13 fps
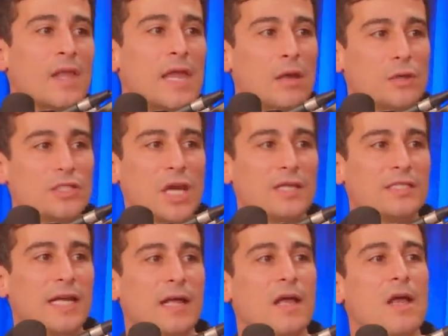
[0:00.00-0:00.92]
He goes on to
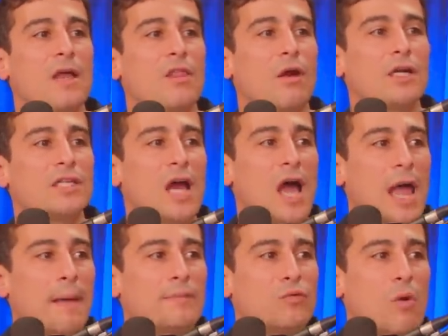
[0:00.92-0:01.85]
say, there are
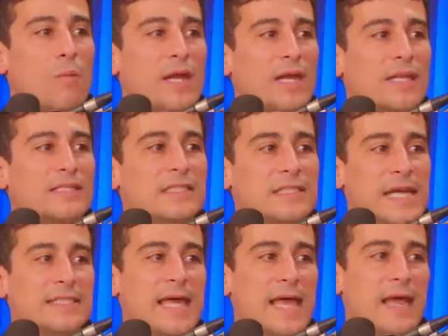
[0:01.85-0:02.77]
times when we can see
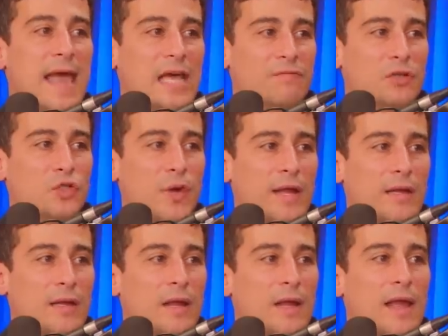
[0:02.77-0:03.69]
data
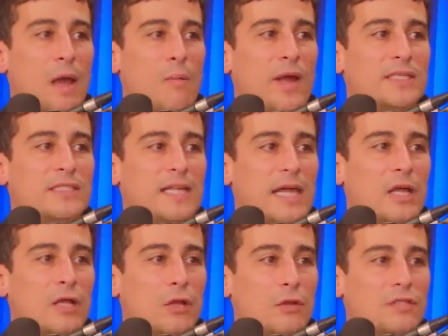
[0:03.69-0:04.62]
exfiltrated and we can say
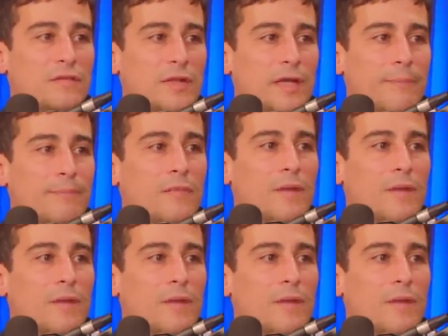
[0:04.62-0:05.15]
conclusively.